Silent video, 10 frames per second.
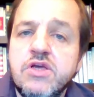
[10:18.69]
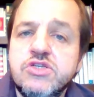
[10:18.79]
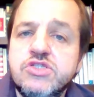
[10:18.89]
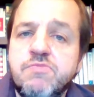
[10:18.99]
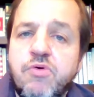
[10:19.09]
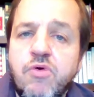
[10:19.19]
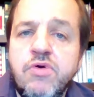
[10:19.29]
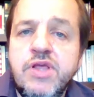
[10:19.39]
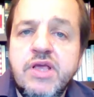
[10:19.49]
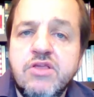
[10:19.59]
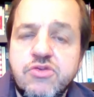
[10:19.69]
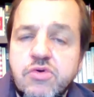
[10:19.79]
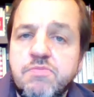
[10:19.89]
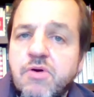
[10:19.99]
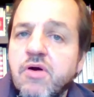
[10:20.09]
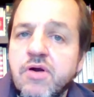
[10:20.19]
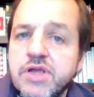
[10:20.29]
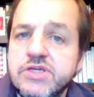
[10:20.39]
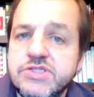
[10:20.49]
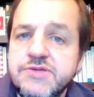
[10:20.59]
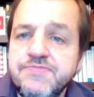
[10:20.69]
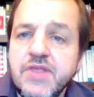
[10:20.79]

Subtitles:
supporting third parties,